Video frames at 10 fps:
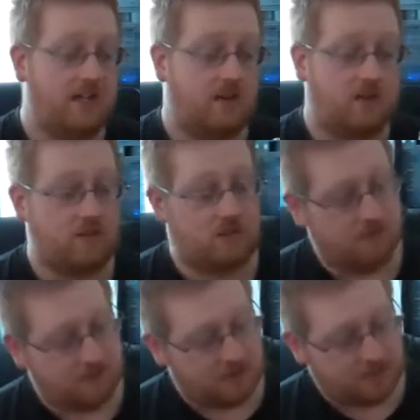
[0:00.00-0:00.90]
it also
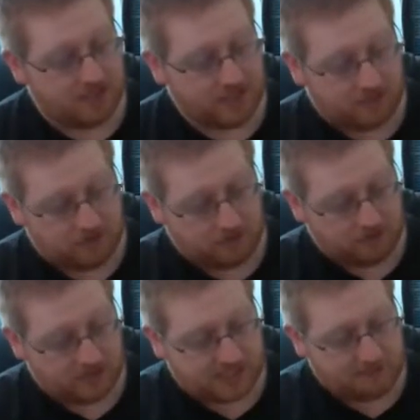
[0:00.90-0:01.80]
comes with this little
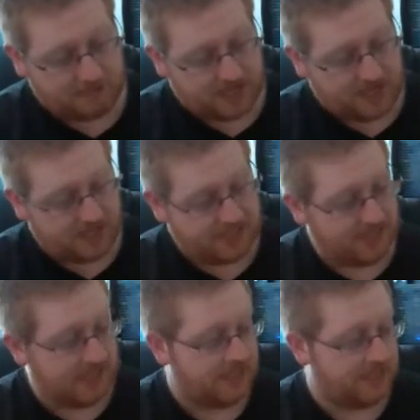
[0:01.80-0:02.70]
slip case
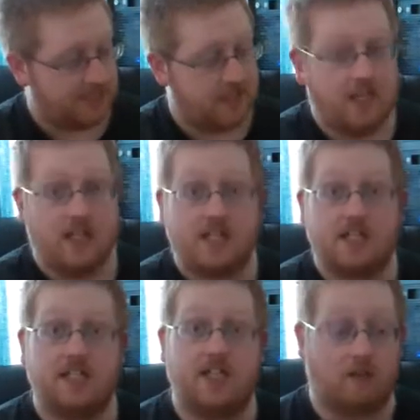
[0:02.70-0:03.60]
and
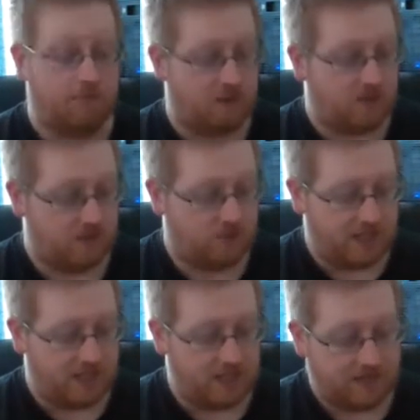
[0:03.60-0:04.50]
steel book as
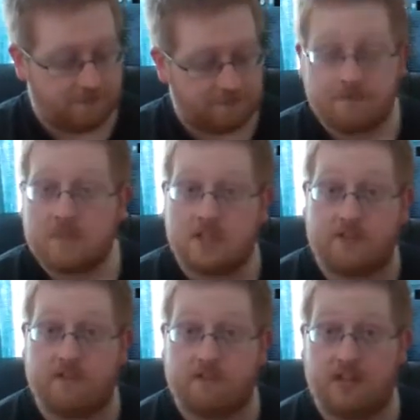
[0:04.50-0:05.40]
well.
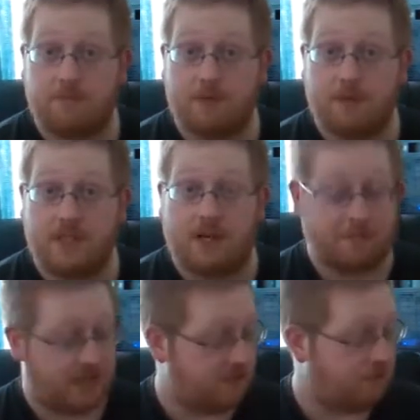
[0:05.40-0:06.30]
I'm very happy with that
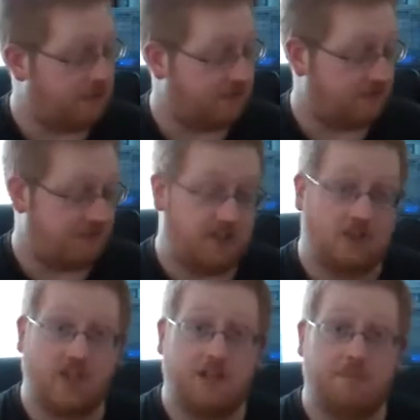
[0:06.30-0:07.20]
pickup. It's very
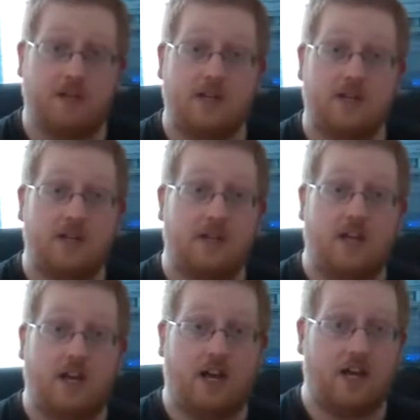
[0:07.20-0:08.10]
cheap,
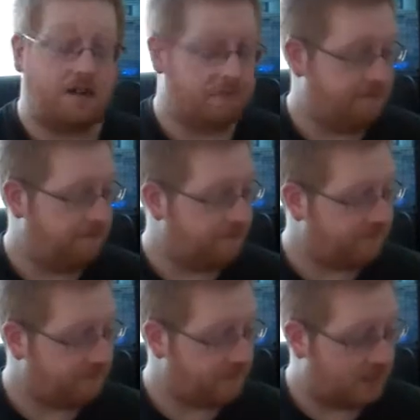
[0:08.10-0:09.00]
and
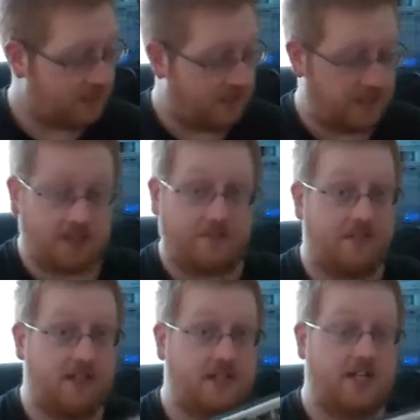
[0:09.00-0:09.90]
it's a
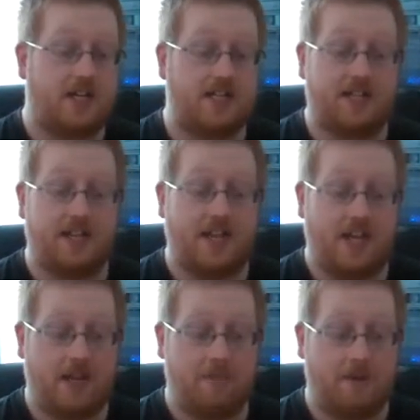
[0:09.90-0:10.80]
fantastic
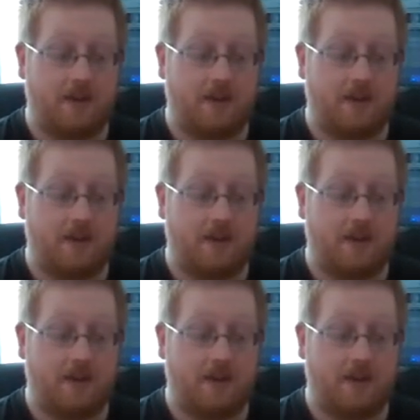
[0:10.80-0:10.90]
game.